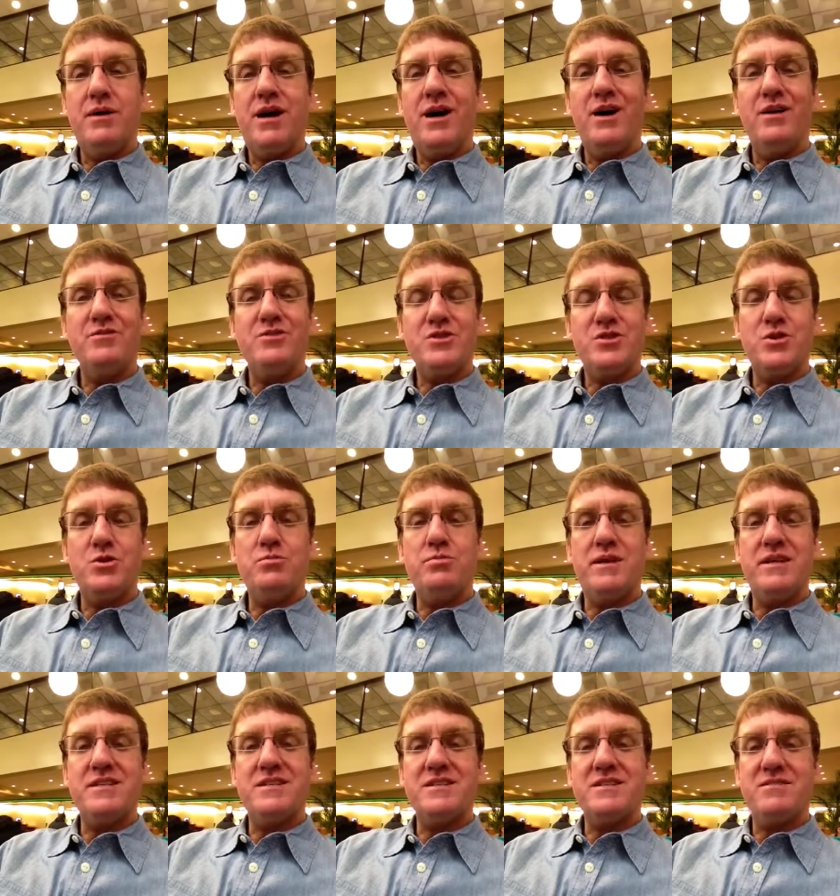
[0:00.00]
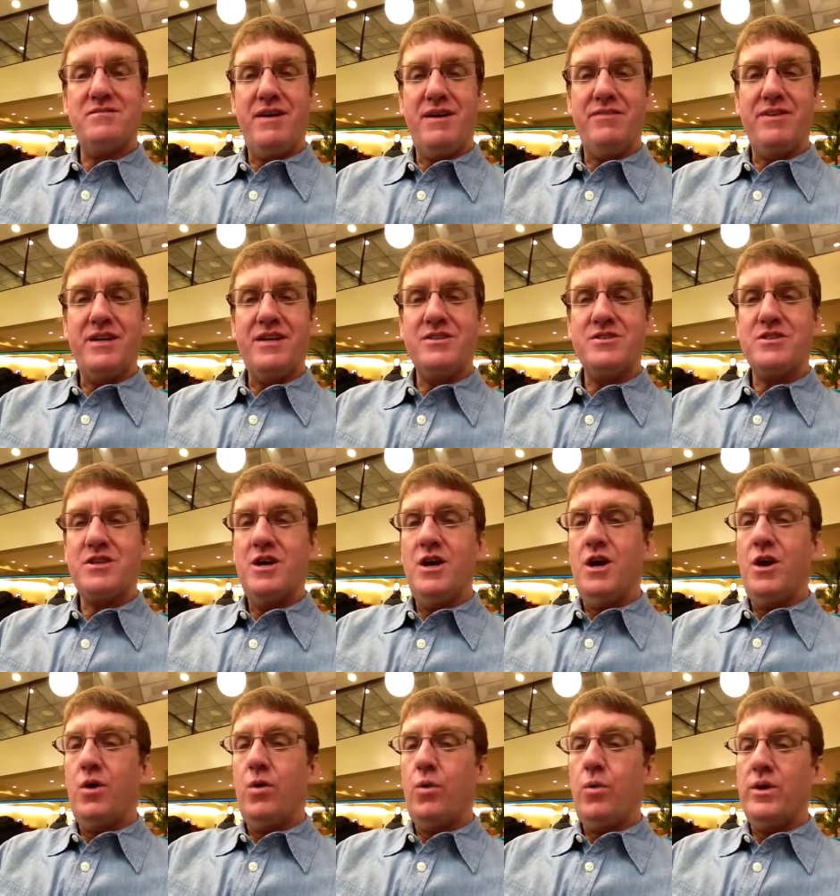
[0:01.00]
of two pieces of evidence,
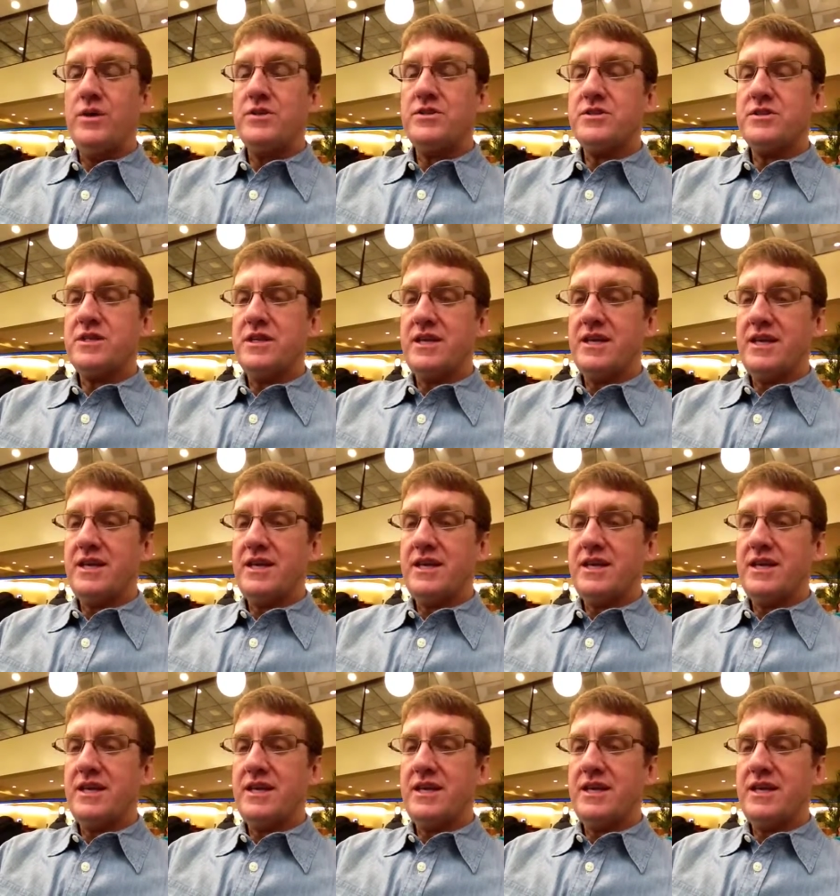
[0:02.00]
which